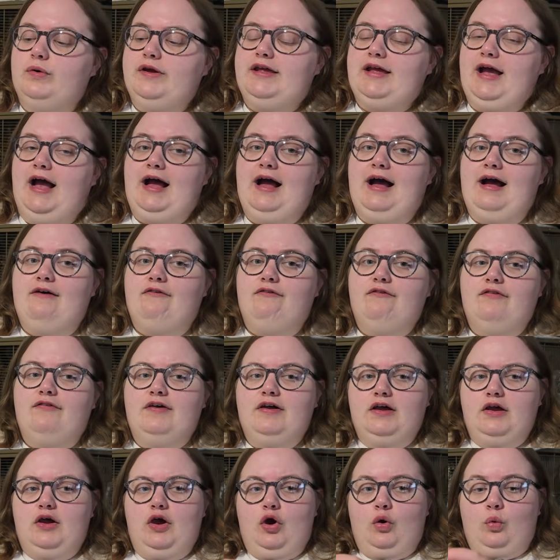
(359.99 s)
we have
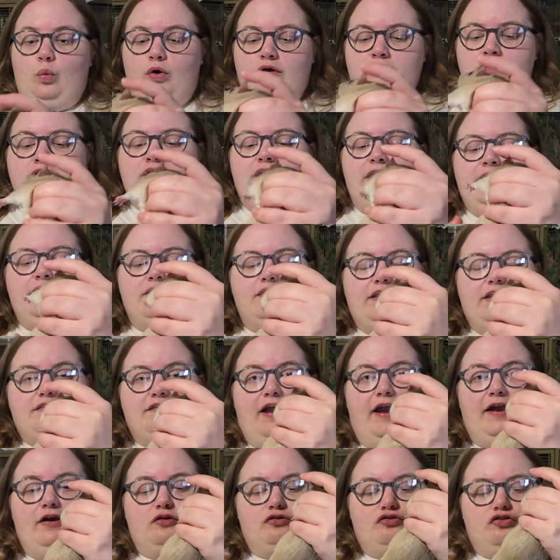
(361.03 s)
one thing: the
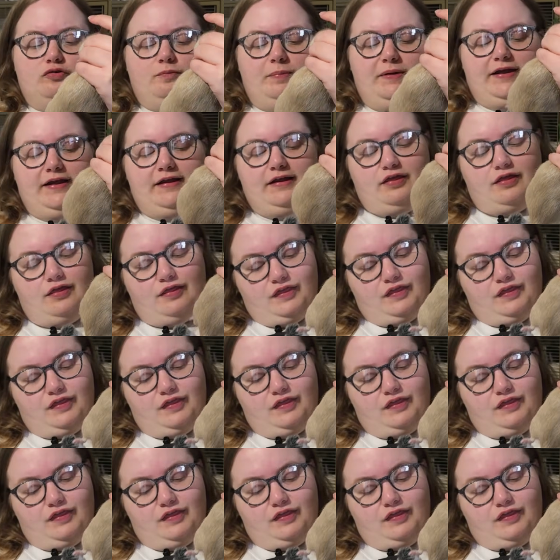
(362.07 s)
tail should be